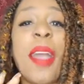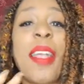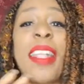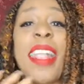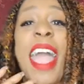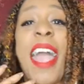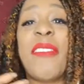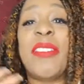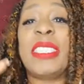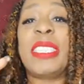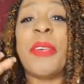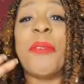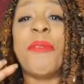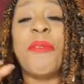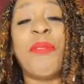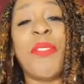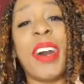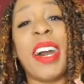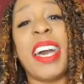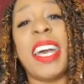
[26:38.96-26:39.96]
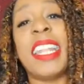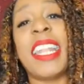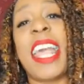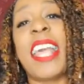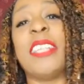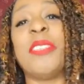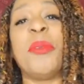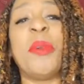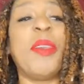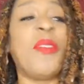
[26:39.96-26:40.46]
and have some fun
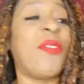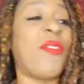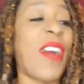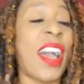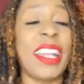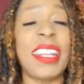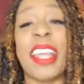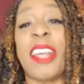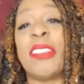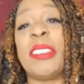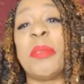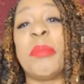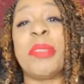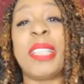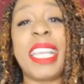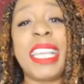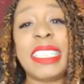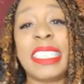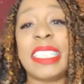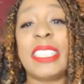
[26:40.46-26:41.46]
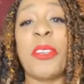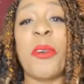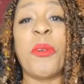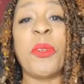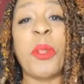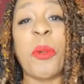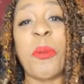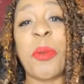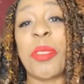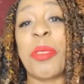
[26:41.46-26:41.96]
as we find out some things that's
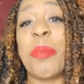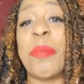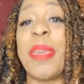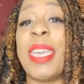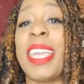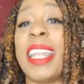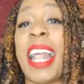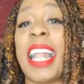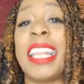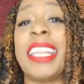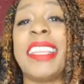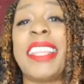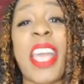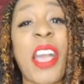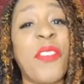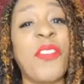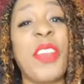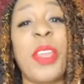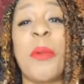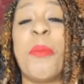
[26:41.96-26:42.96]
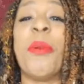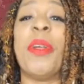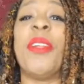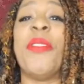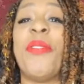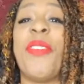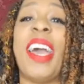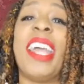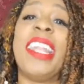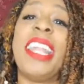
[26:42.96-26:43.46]
going on with me, and I definitely
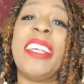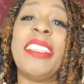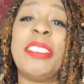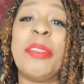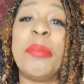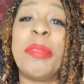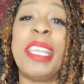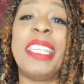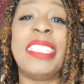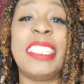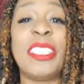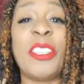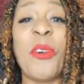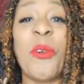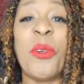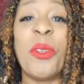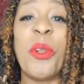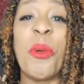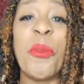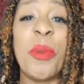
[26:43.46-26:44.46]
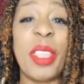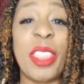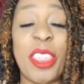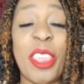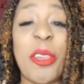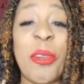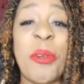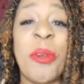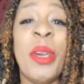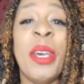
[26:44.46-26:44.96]
want to find out some things that's going on
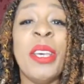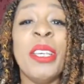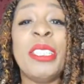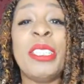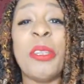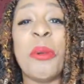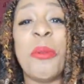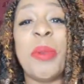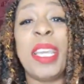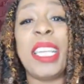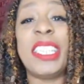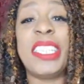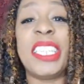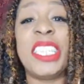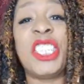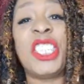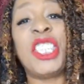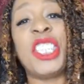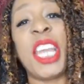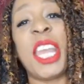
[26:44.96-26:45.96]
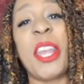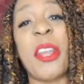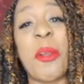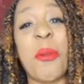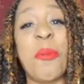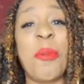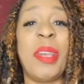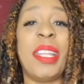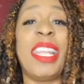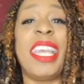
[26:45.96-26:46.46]
with you, so we could just
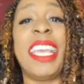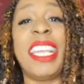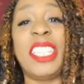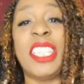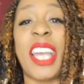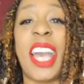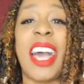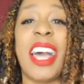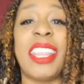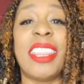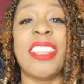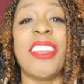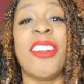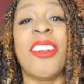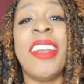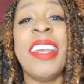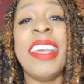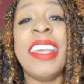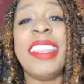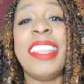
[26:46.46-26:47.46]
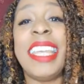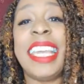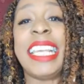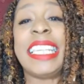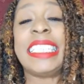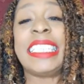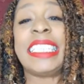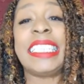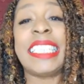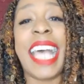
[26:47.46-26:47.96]
share with each other the
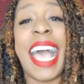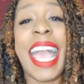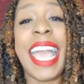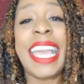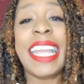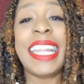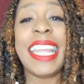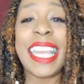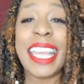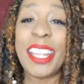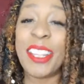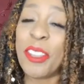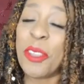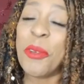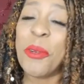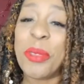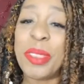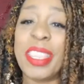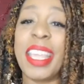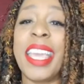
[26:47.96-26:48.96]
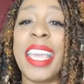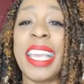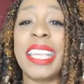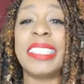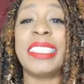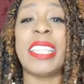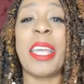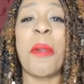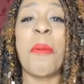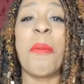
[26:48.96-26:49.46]
exciting new
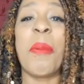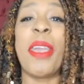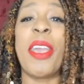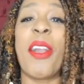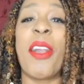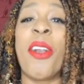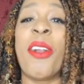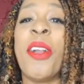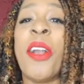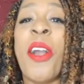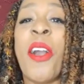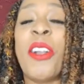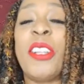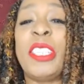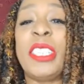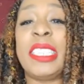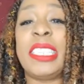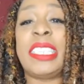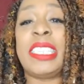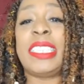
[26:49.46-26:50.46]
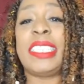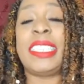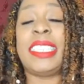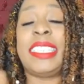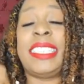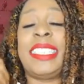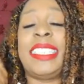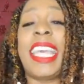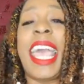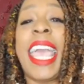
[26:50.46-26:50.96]
things that we are just
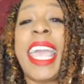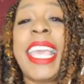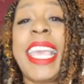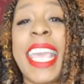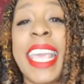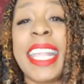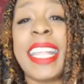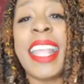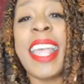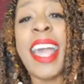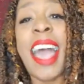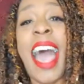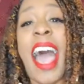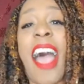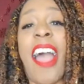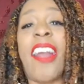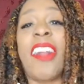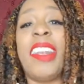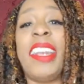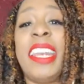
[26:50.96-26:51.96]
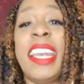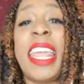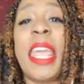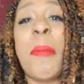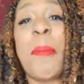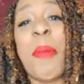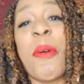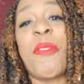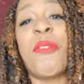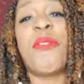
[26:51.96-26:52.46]
taking our
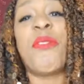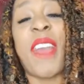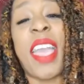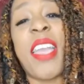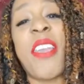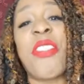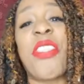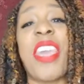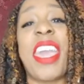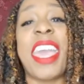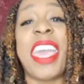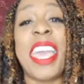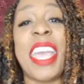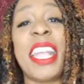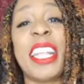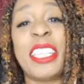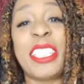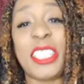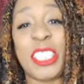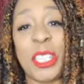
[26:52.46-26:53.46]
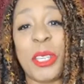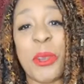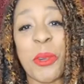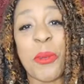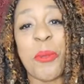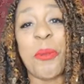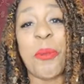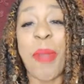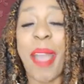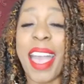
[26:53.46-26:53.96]
leap of faith
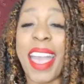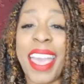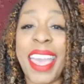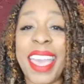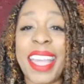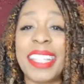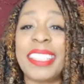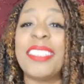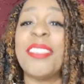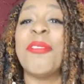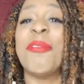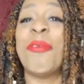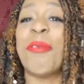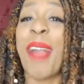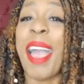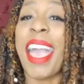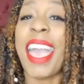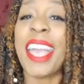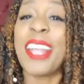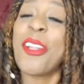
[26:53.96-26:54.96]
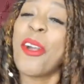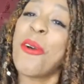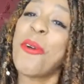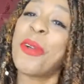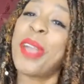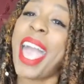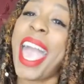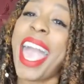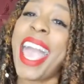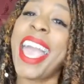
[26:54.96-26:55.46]
into, right? Right,
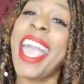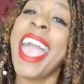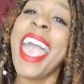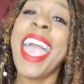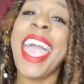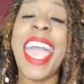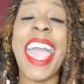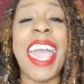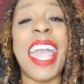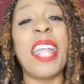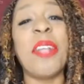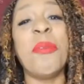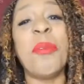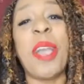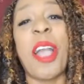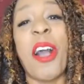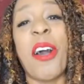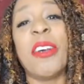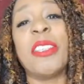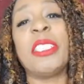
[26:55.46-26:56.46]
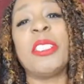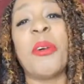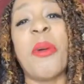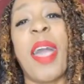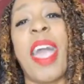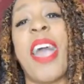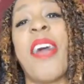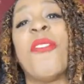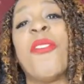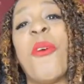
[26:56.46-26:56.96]
okay. And we
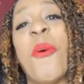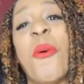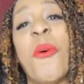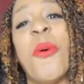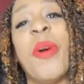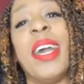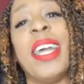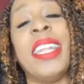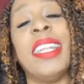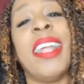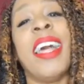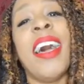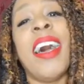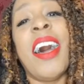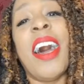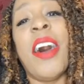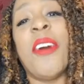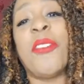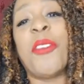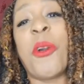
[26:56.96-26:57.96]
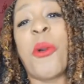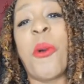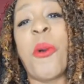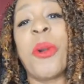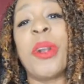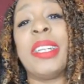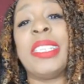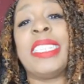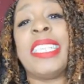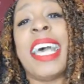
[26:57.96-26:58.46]
also have on, of
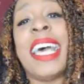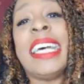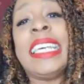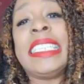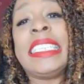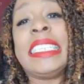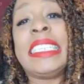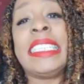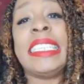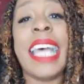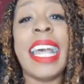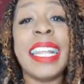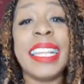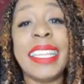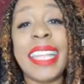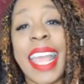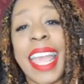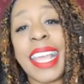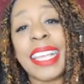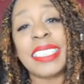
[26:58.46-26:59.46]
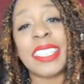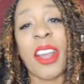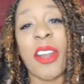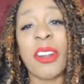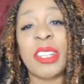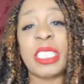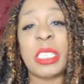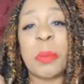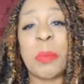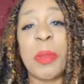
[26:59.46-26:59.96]
course, Sundays,
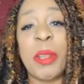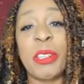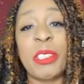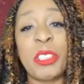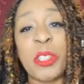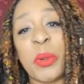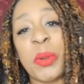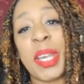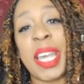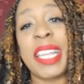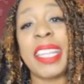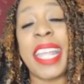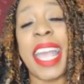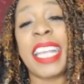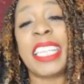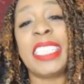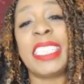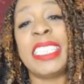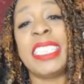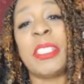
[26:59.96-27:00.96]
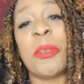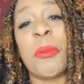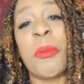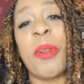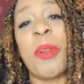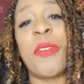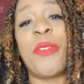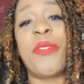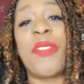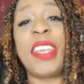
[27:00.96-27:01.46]
our spiritual connections,
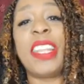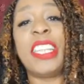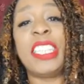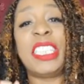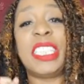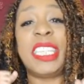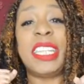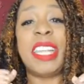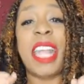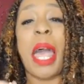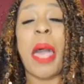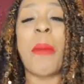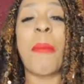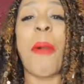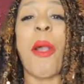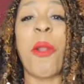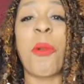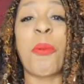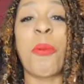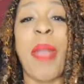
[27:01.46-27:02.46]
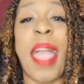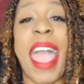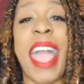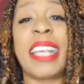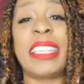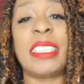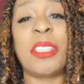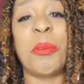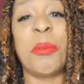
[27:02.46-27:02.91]
and we're finishing up our Rags